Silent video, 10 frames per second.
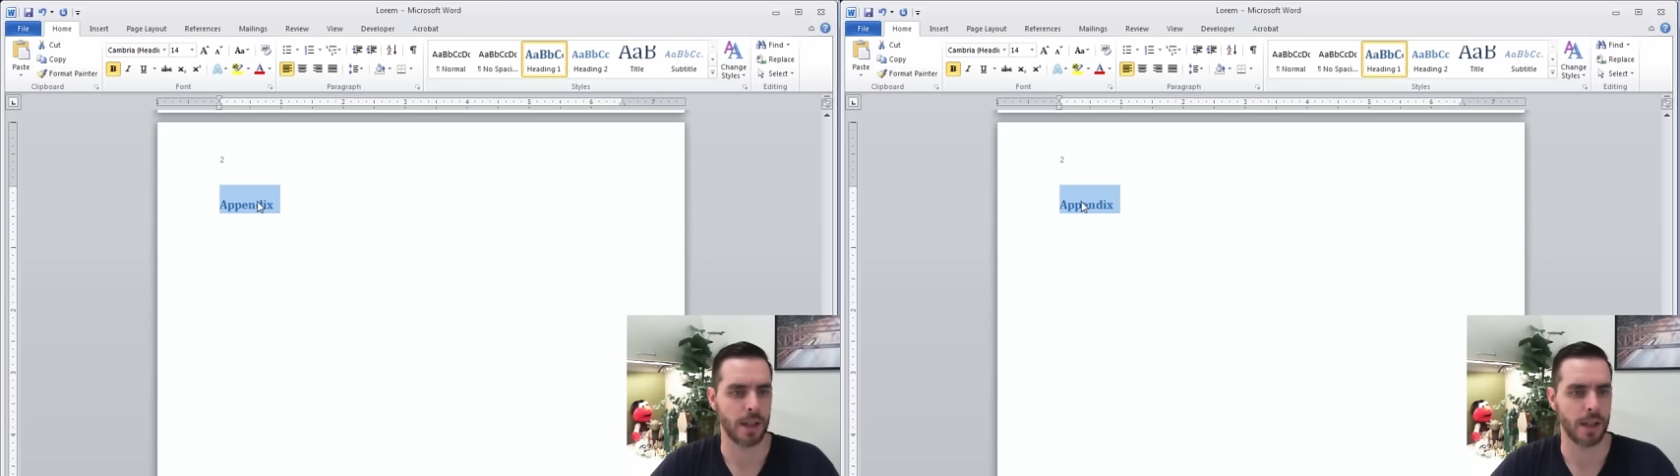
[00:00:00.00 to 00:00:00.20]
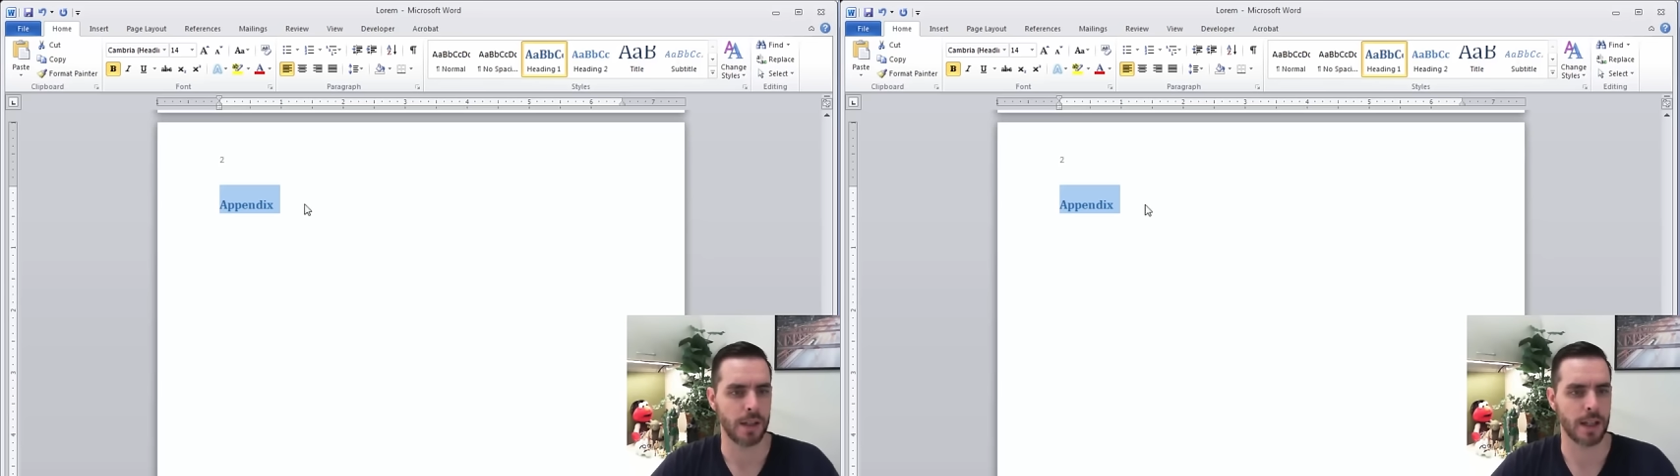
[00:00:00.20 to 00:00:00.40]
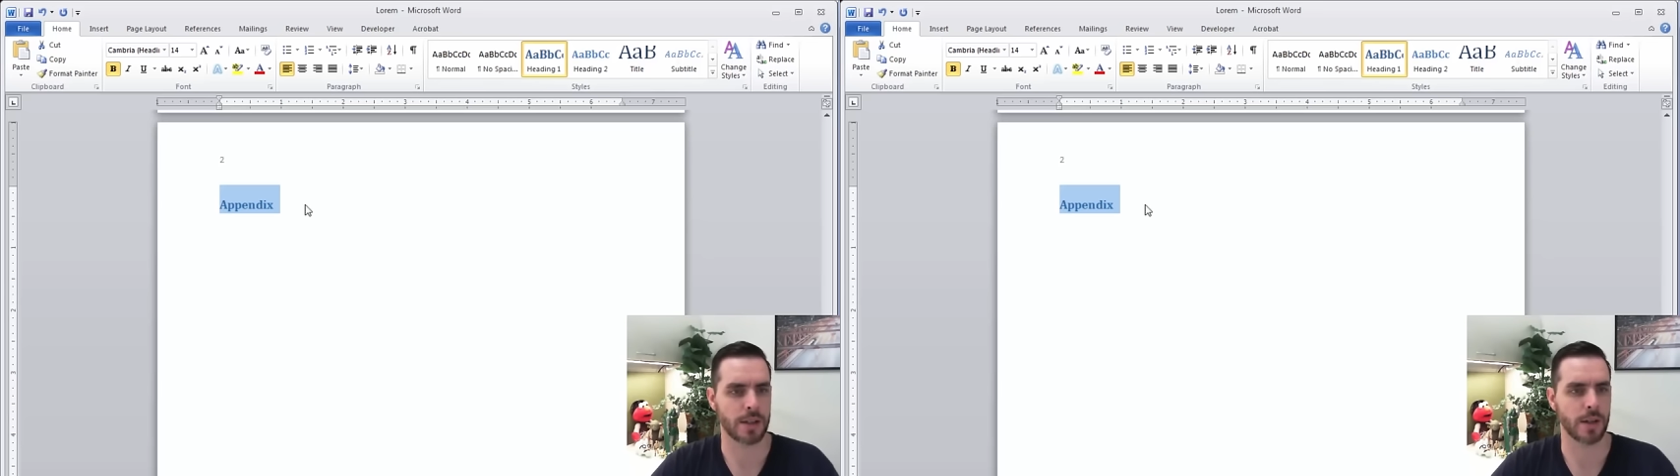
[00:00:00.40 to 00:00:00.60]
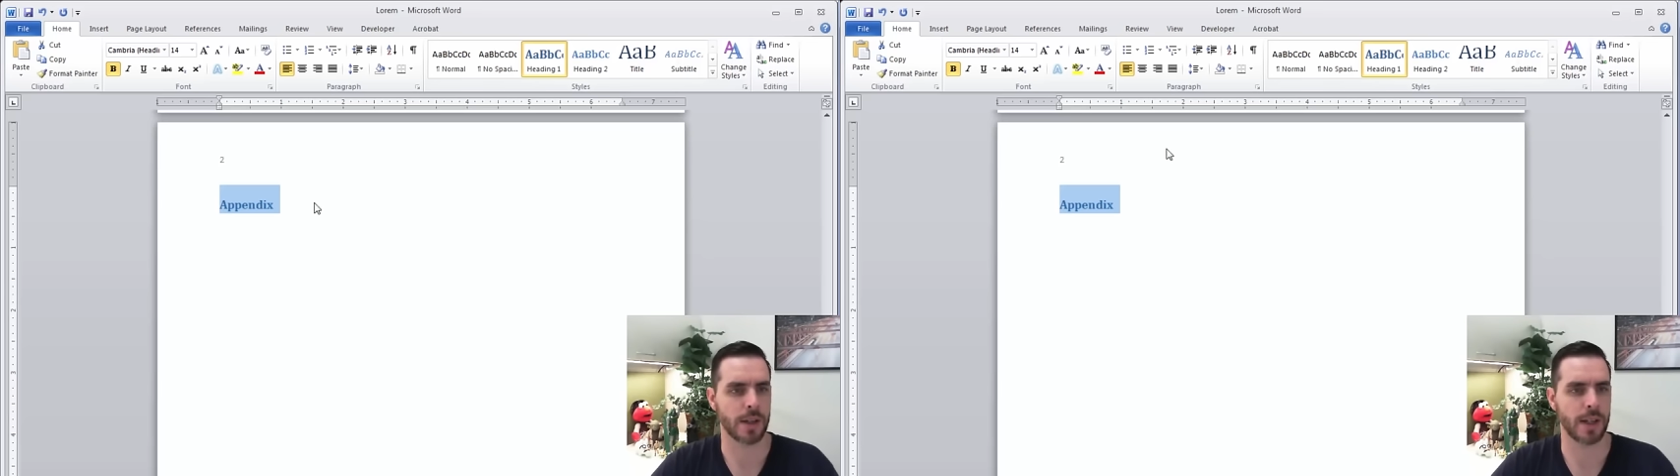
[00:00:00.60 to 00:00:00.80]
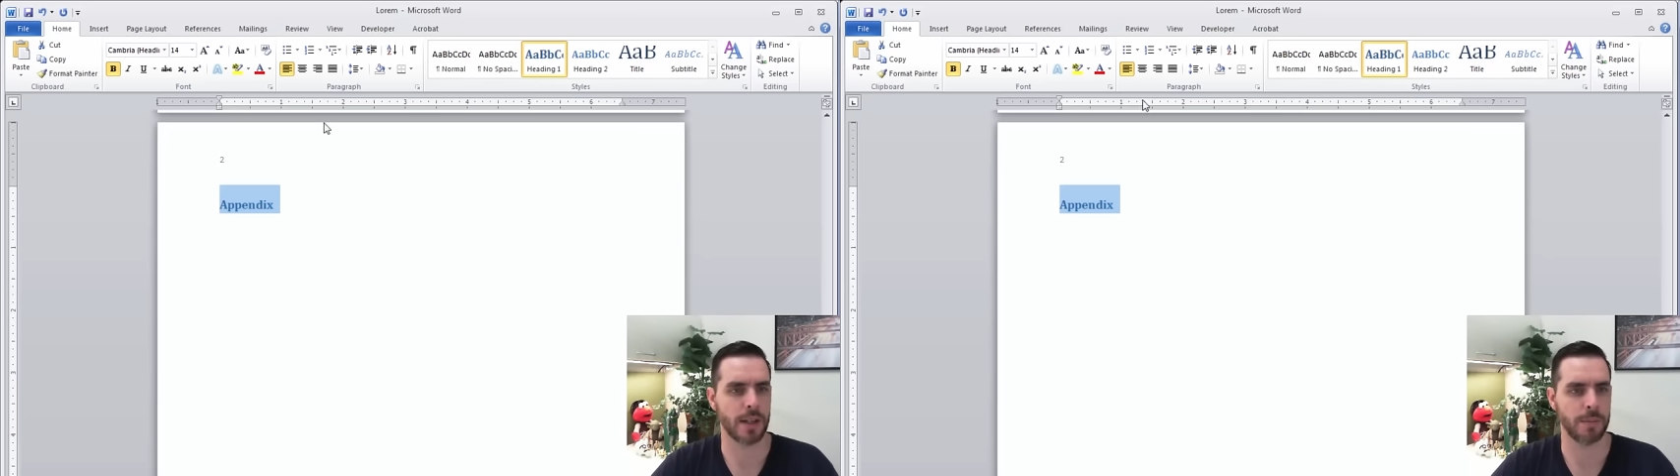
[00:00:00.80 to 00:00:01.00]
And that's
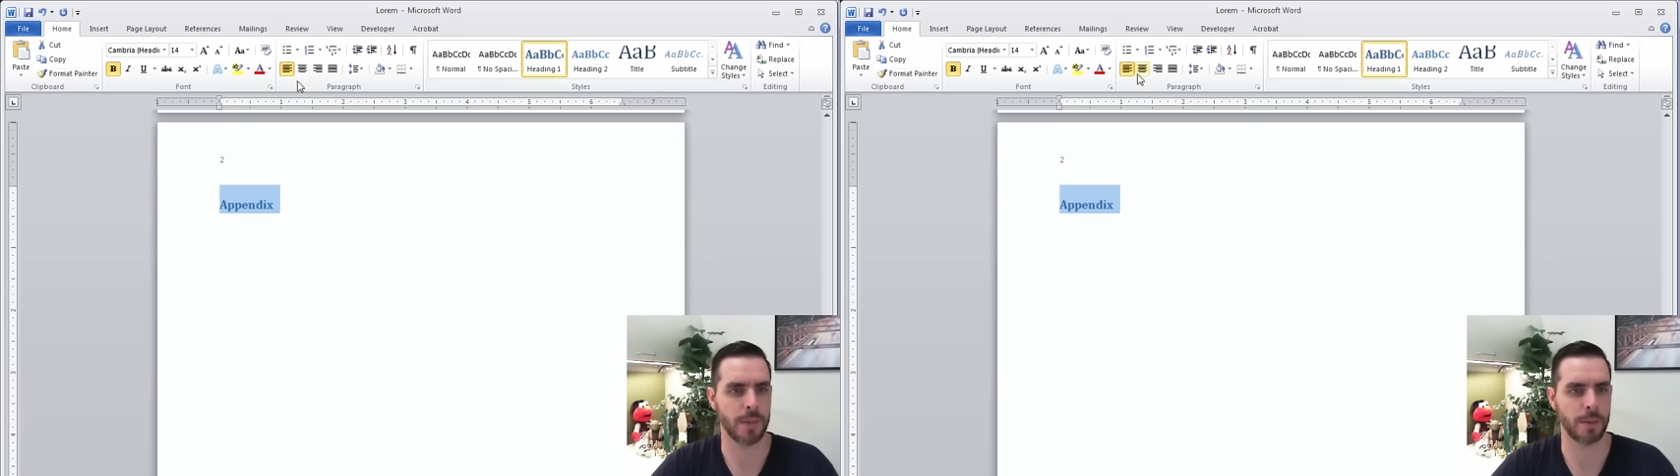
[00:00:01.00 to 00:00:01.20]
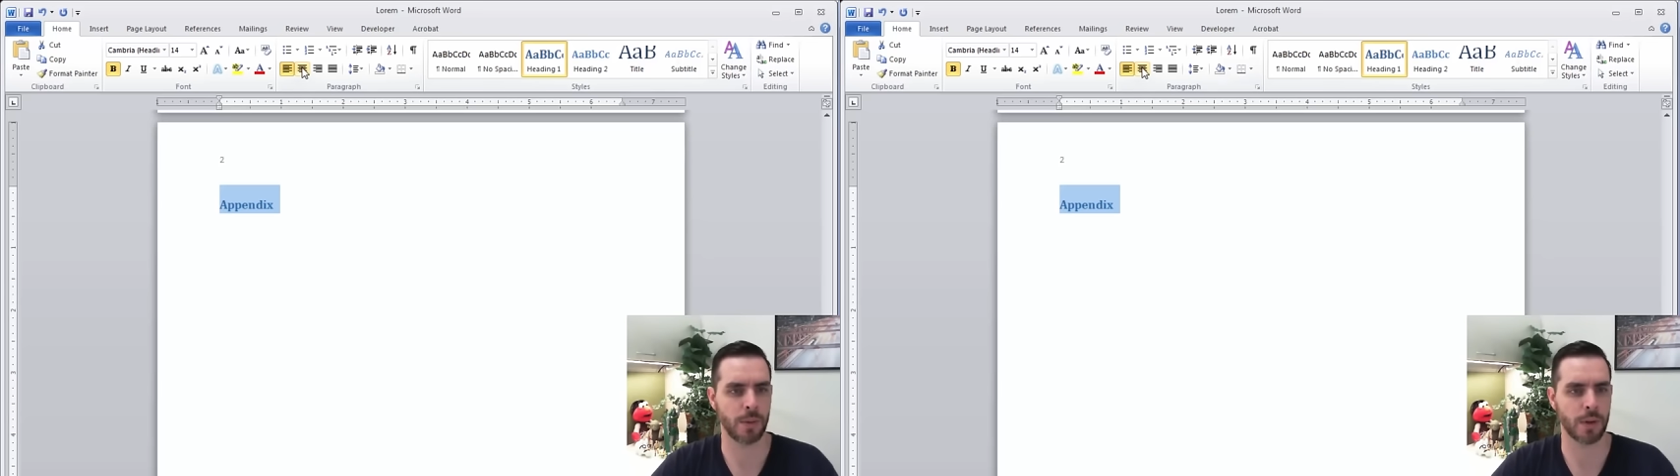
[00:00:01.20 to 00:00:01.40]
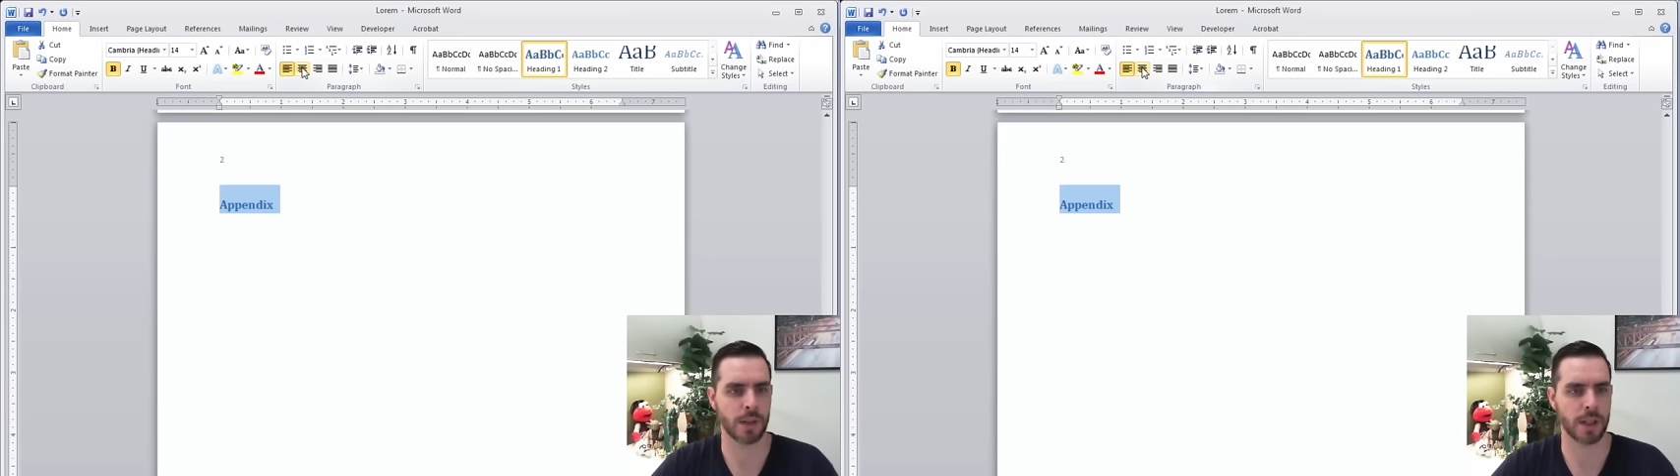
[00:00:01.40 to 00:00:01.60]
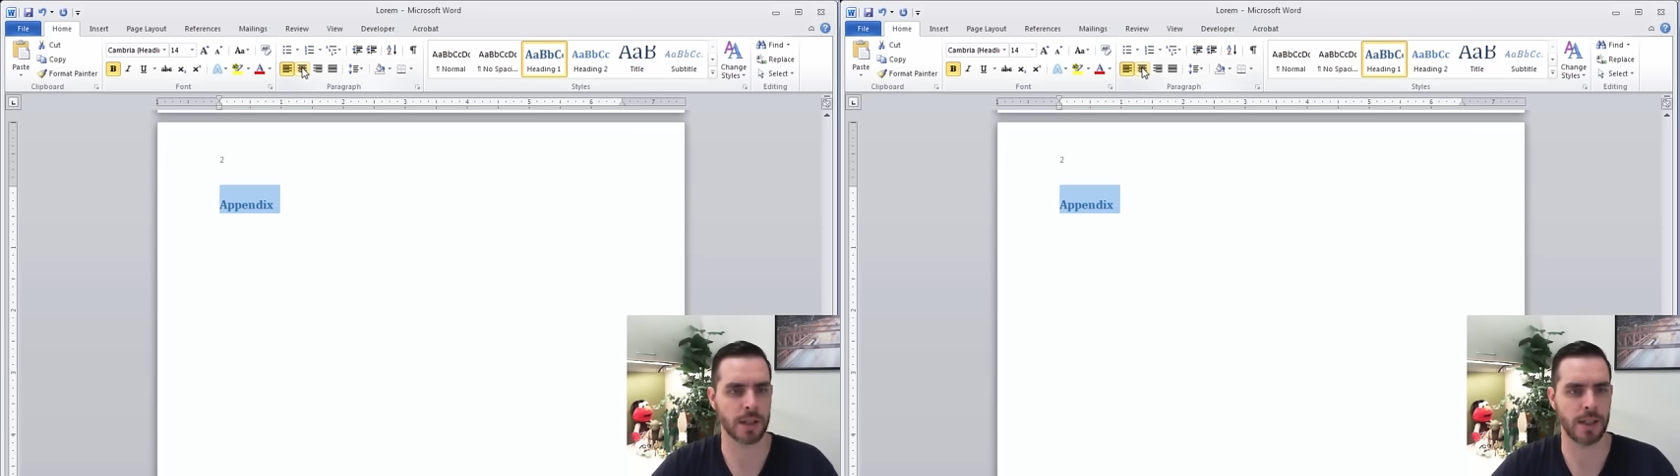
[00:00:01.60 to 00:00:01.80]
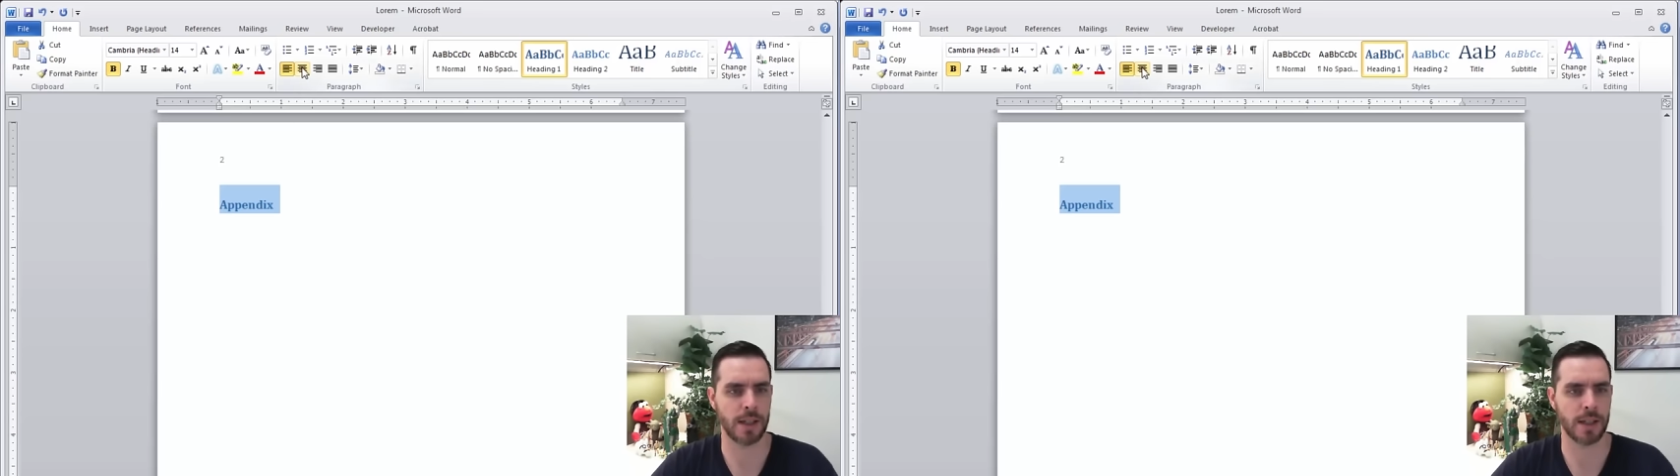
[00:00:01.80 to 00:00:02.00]
okay. Maybe we'll
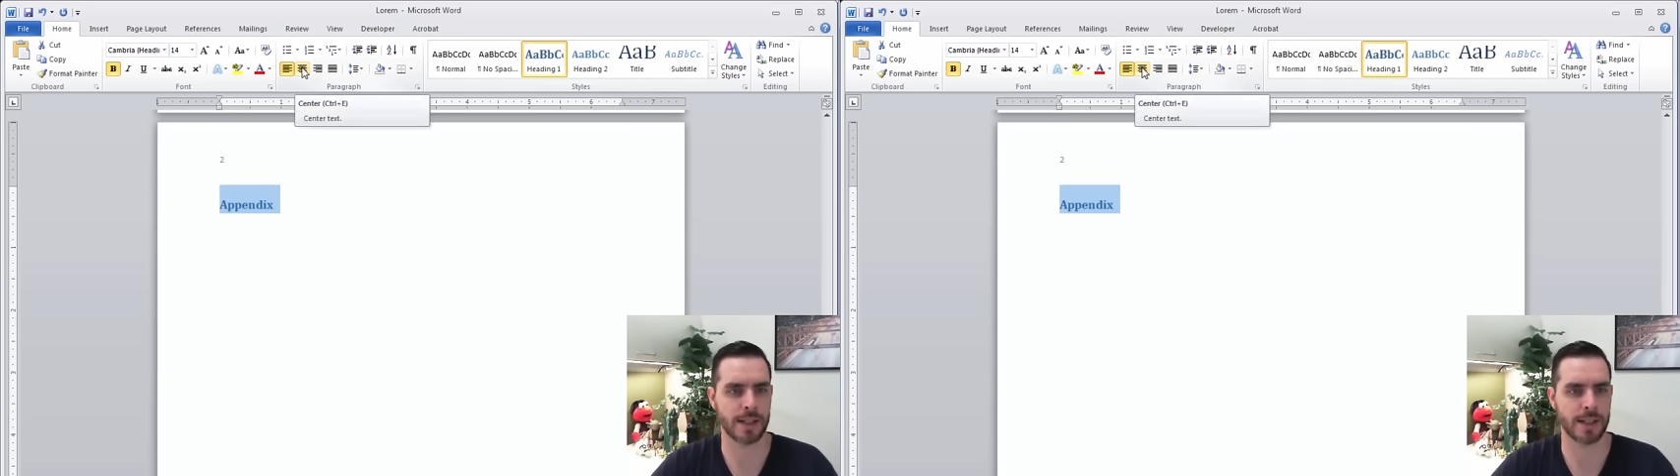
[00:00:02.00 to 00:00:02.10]
click the